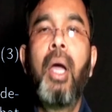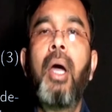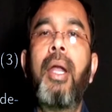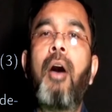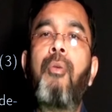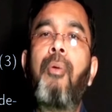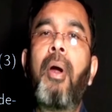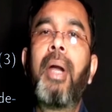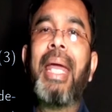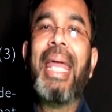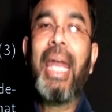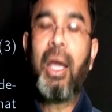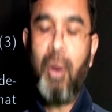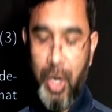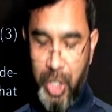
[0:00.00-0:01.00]
Now for
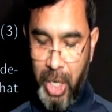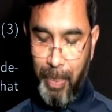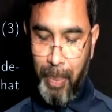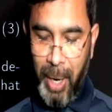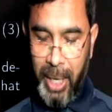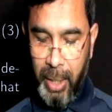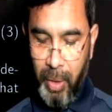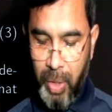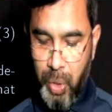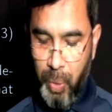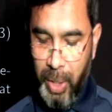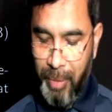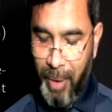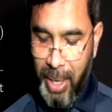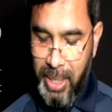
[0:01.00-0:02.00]
irregular shaped particles, we
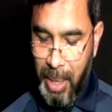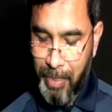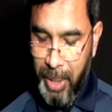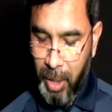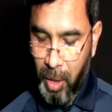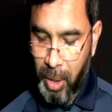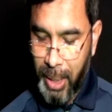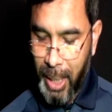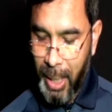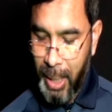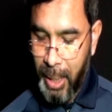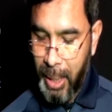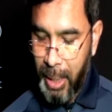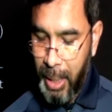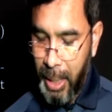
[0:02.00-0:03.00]
define something called the
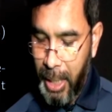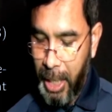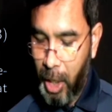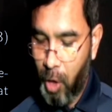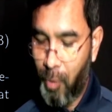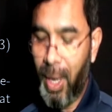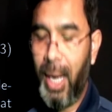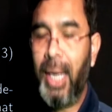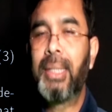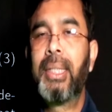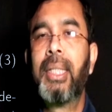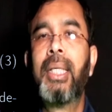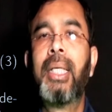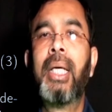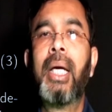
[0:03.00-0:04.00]
equivalent
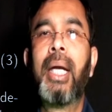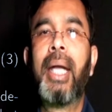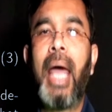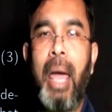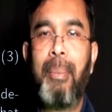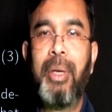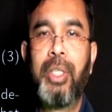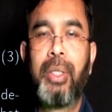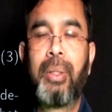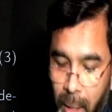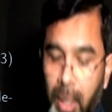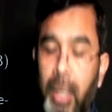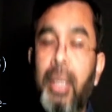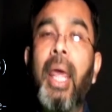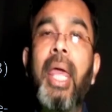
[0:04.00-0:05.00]
diameter.
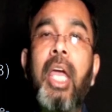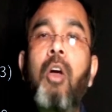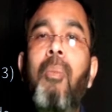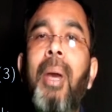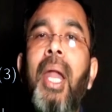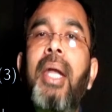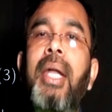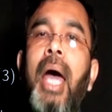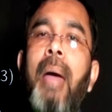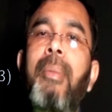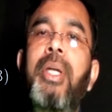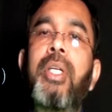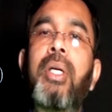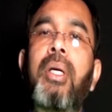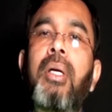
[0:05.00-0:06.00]
The equivalent
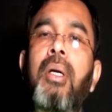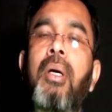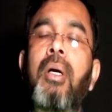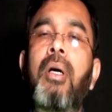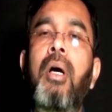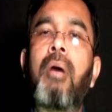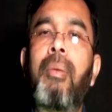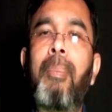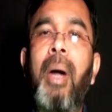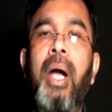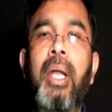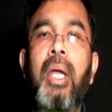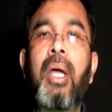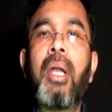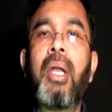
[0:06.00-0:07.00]
diameter of a
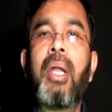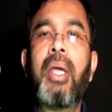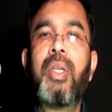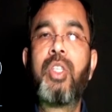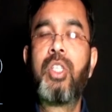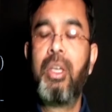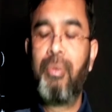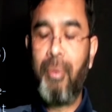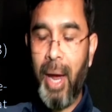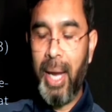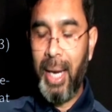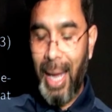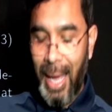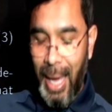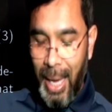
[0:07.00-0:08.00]
particle is defined
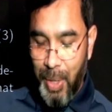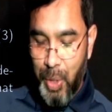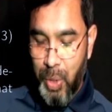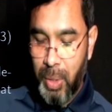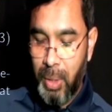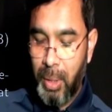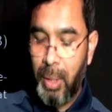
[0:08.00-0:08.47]
as